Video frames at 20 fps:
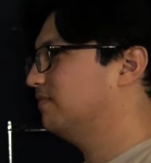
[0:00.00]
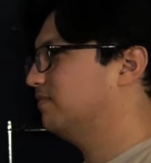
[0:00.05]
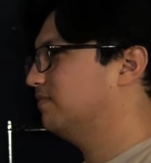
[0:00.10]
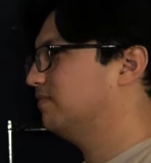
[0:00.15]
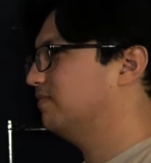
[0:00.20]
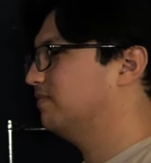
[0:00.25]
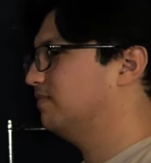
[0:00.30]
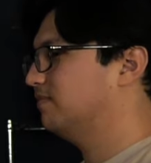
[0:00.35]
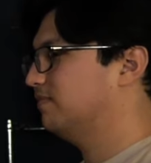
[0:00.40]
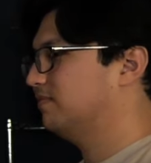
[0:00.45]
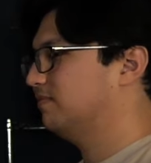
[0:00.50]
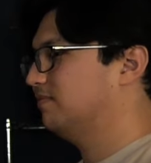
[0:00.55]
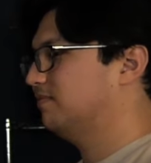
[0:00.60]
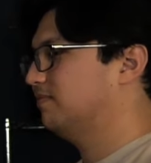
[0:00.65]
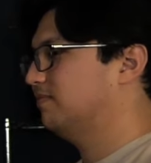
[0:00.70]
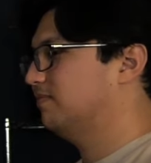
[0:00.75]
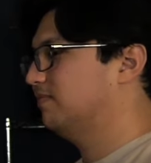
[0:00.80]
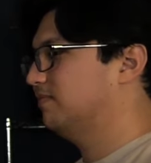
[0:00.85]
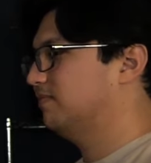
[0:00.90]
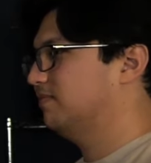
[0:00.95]

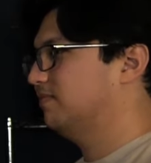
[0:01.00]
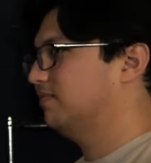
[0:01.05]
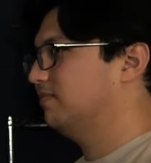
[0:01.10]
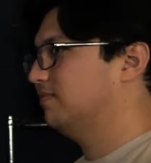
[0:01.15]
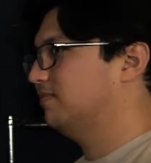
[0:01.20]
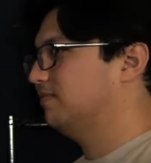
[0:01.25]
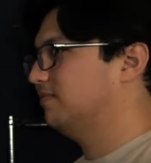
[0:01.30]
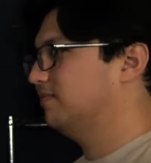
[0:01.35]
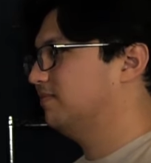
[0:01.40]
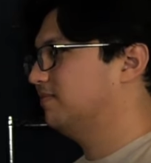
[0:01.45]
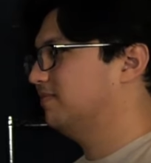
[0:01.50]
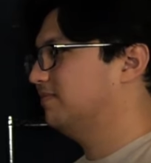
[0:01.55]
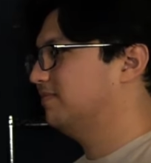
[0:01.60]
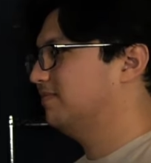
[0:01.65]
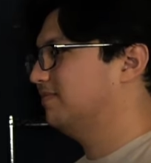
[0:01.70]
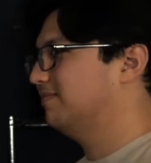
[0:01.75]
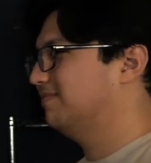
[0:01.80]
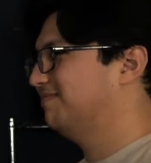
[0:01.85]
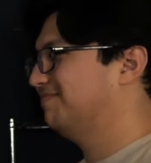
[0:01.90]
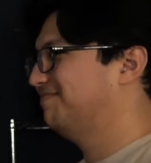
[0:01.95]

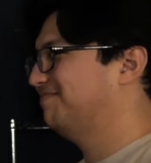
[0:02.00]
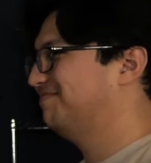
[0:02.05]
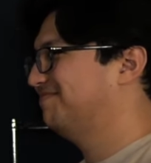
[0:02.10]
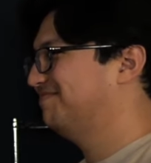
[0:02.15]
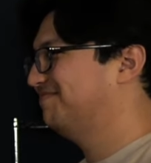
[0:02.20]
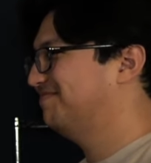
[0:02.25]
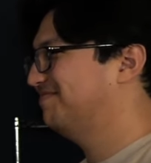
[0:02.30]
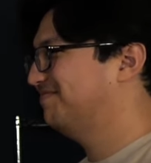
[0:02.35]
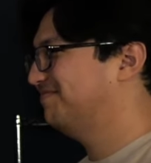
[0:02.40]
(silent)